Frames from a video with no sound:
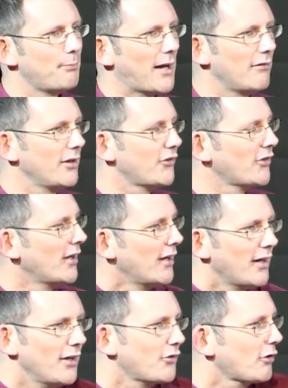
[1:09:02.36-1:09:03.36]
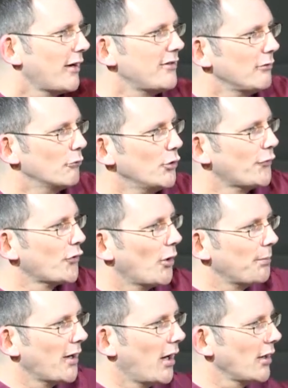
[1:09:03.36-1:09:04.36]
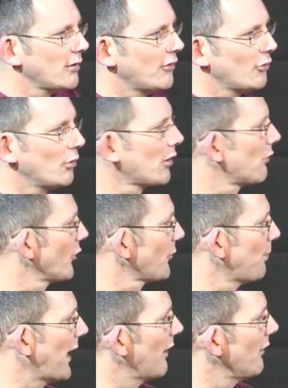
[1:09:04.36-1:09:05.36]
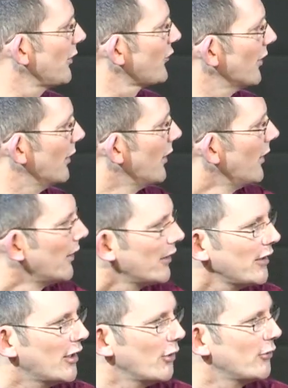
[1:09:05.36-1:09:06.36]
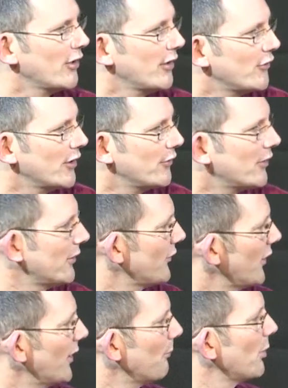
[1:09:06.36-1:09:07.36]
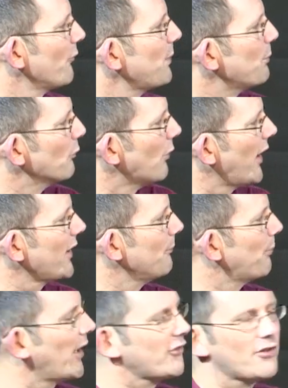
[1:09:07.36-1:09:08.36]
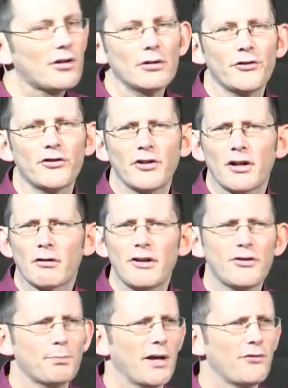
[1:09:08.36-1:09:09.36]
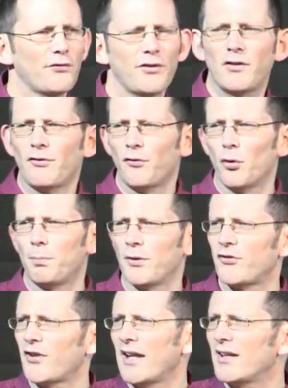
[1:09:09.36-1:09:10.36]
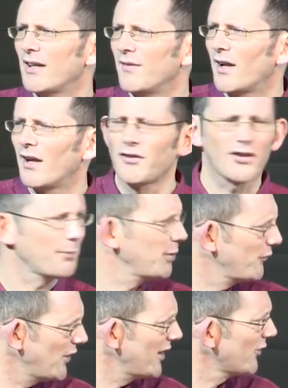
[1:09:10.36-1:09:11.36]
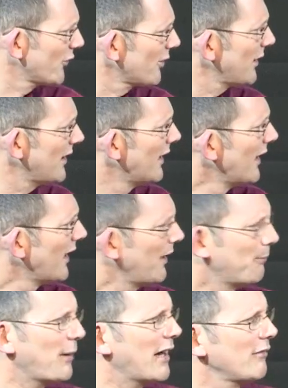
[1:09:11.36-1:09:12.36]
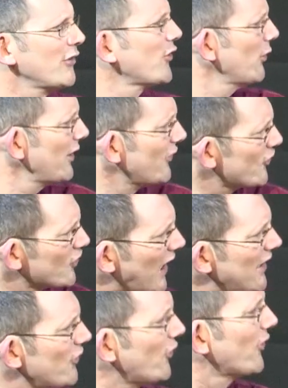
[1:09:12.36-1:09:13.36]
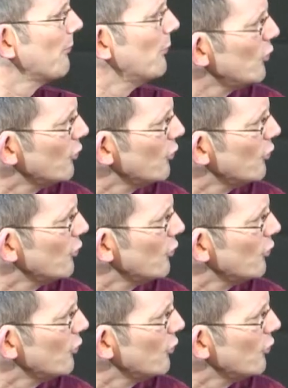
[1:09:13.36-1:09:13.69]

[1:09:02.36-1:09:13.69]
in Paris is creating rooftop gardens all across Paris. And you know, the, the, the, the number of people riding bicycles has increased by fifty-four percent in the last couple of years or something. In Paris, you know, these changes are